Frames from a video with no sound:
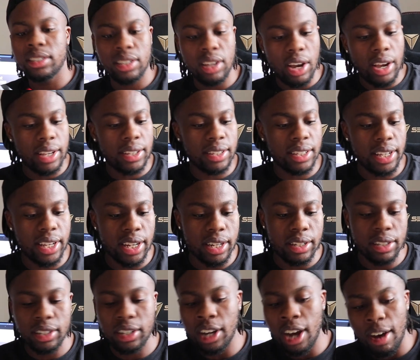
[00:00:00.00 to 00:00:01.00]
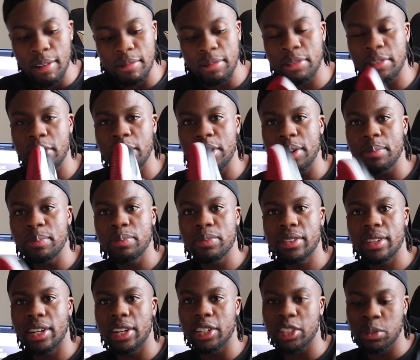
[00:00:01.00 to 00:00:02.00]
sizing, comfort,
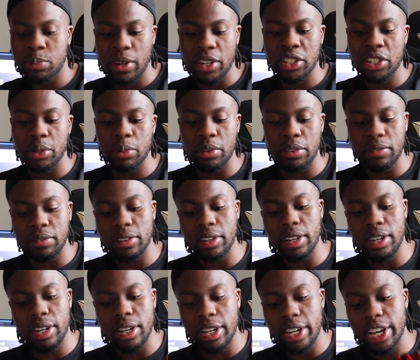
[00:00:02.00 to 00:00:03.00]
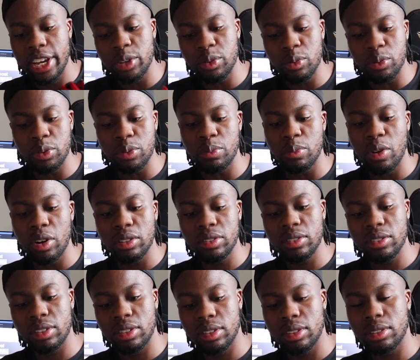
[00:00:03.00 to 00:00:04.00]
and especially with Air Jordan
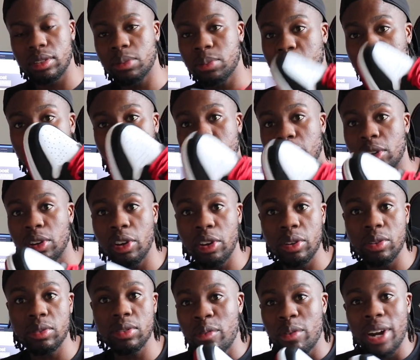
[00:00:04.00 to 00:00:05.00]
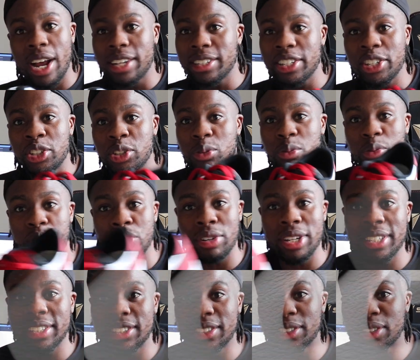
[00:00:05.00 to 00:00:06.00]
1s, especially the lows. Everyone has issues with creasing,